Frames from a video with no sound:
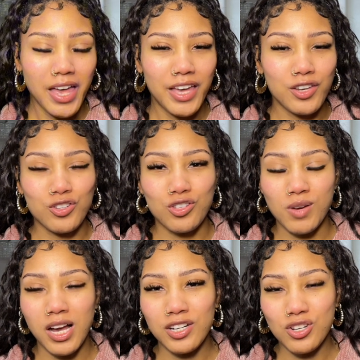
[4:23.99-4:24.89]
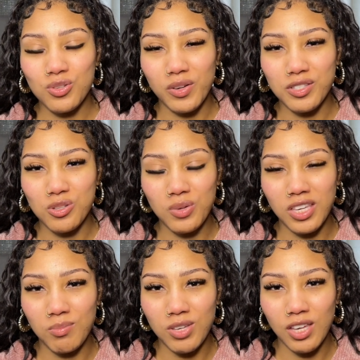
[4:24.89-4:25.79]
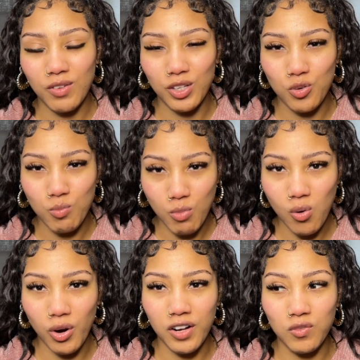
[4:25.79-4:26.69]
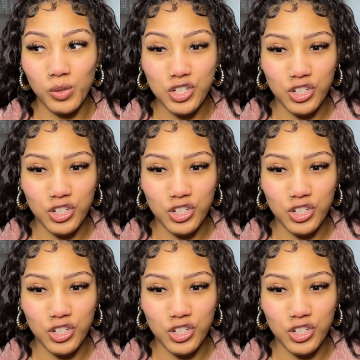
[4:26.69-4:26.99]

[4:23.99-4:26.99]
And your subconscious wants to keep giving you more of what